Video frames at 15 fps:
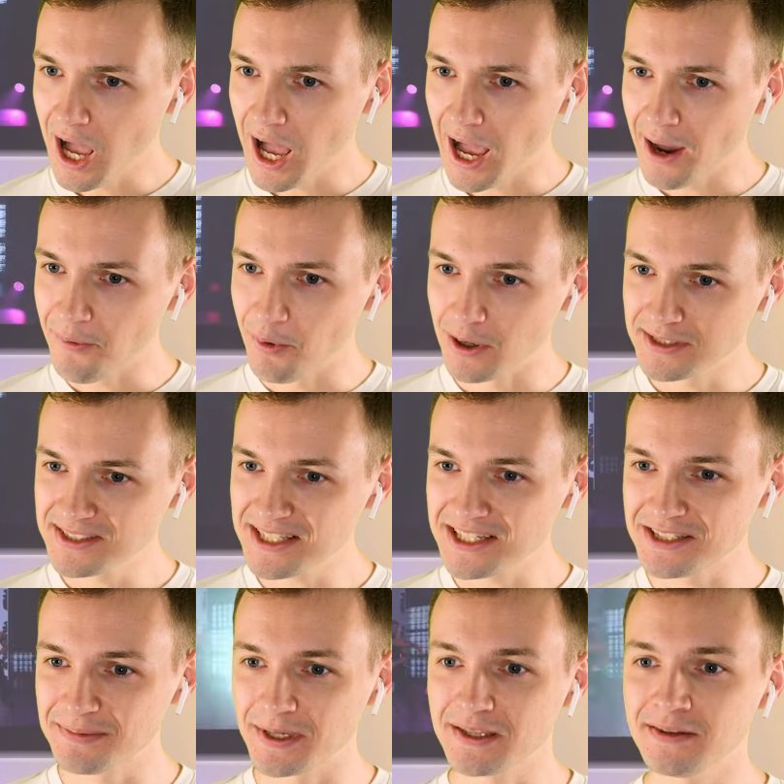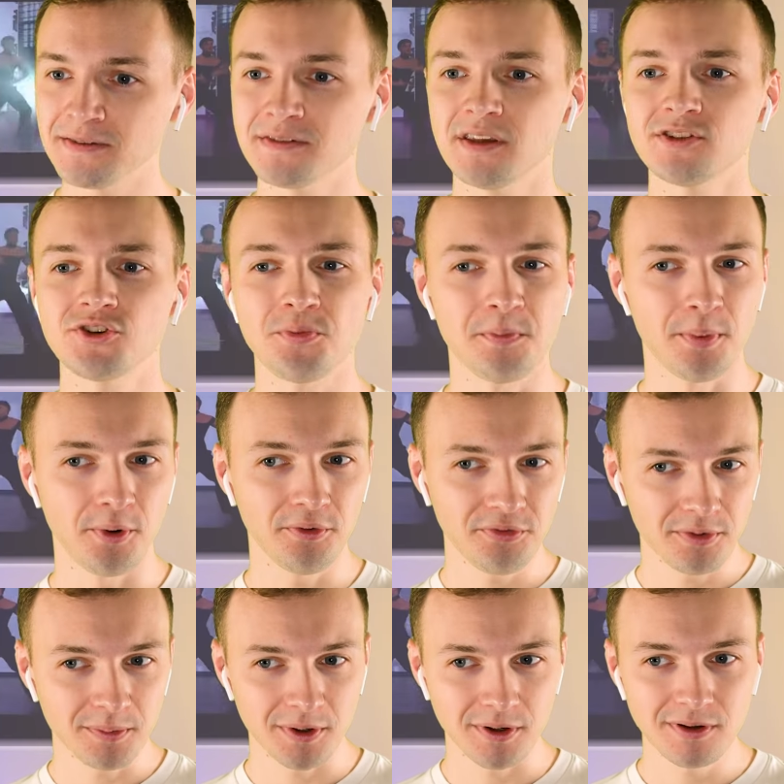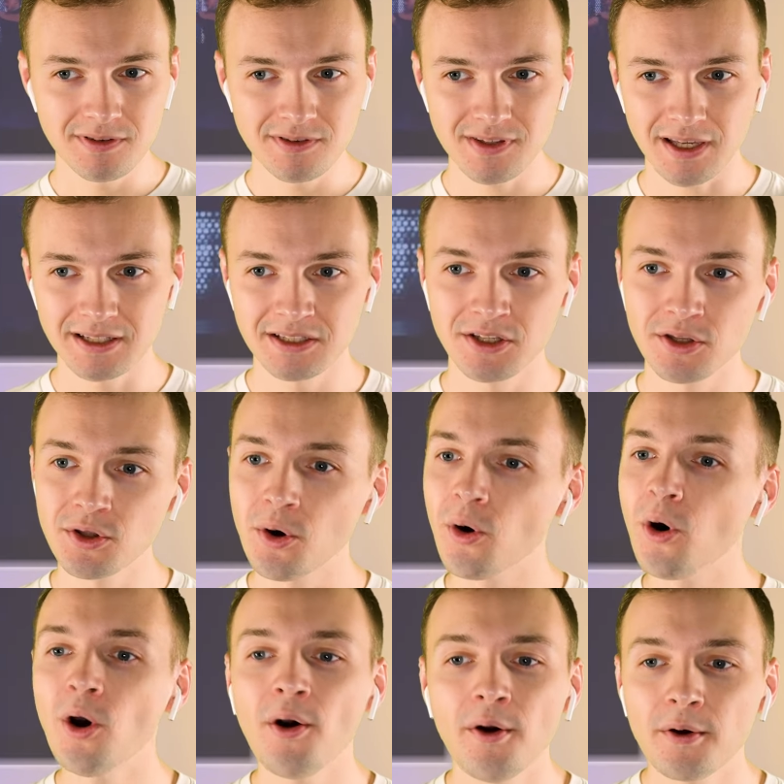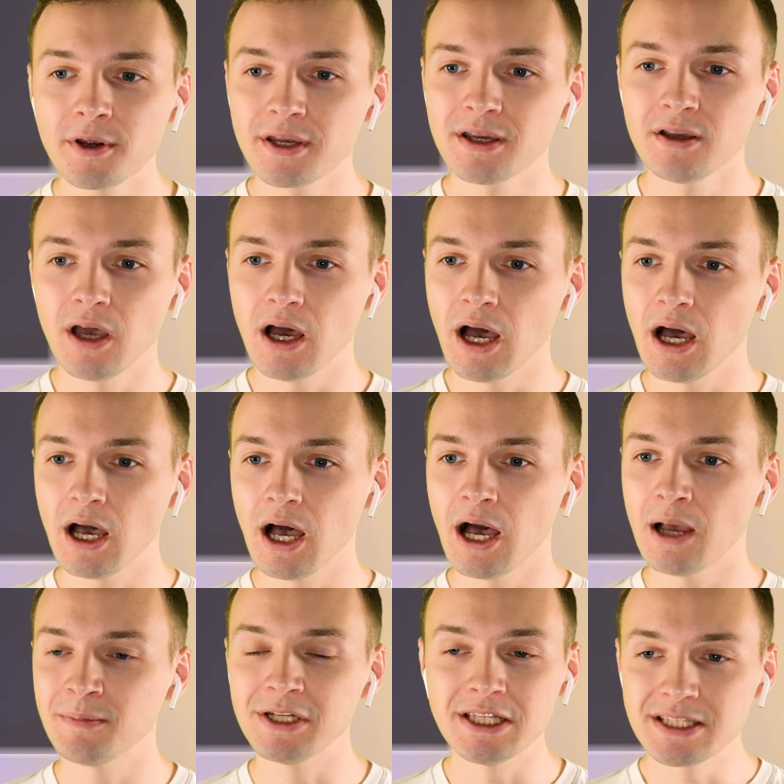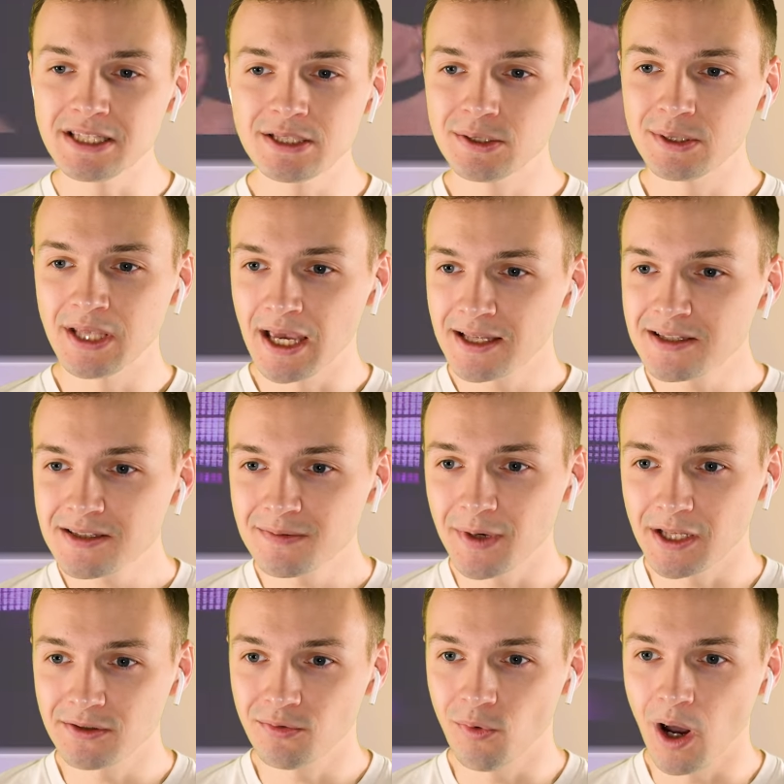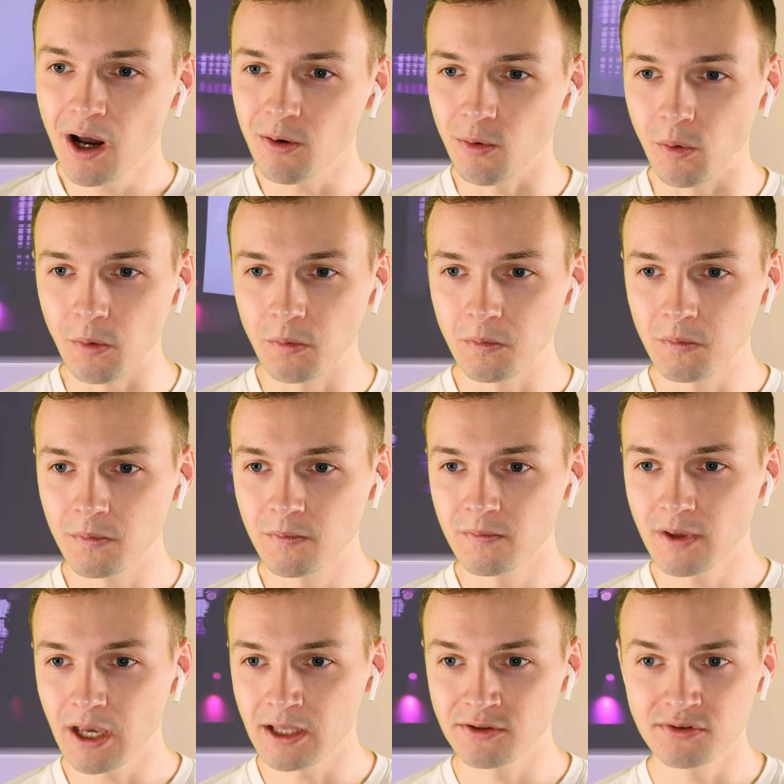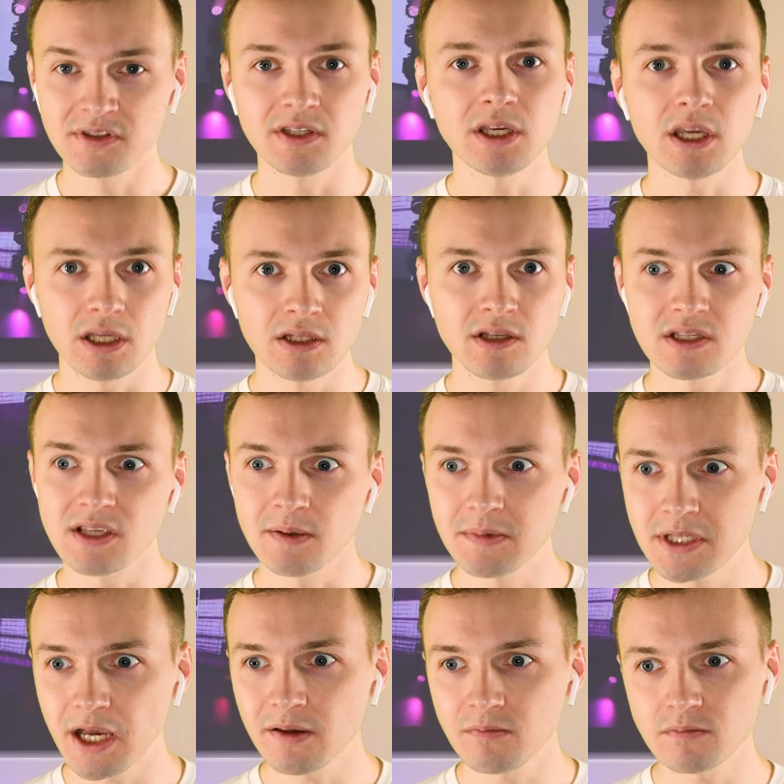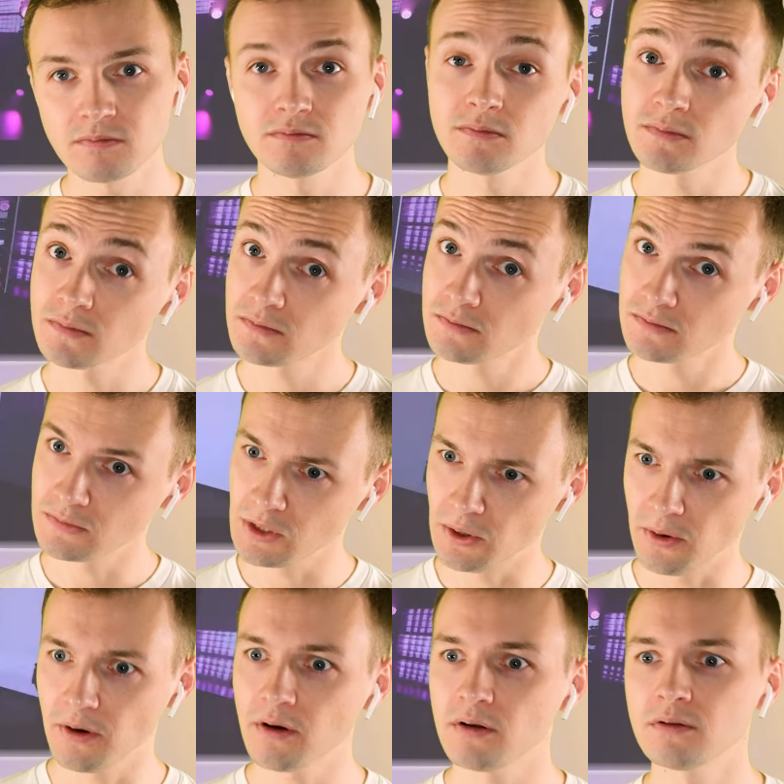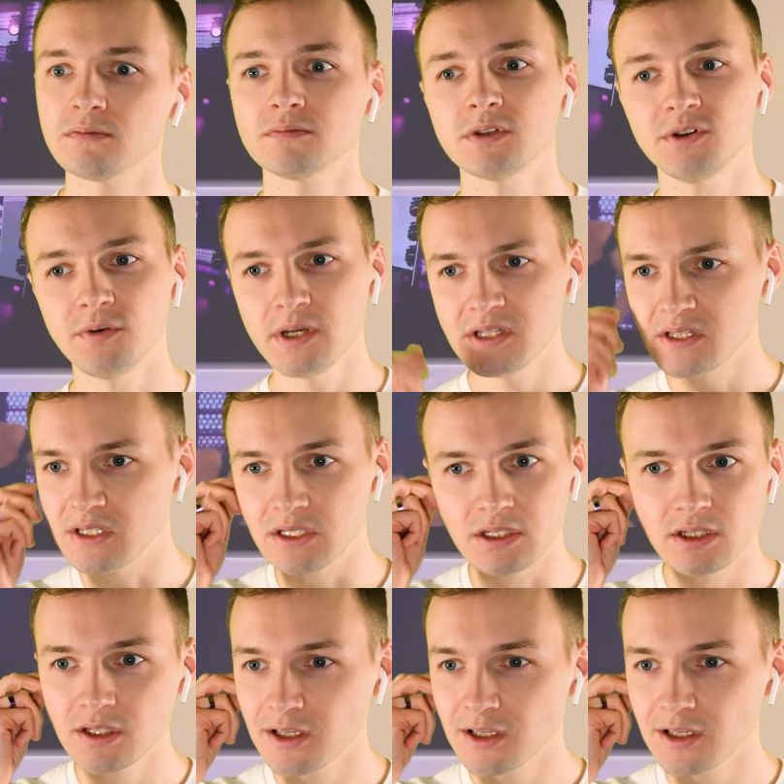I wasn't expecting such a performance. I didn't know her ability to dance, but wow. And to sing in the same time? Girl, crazy.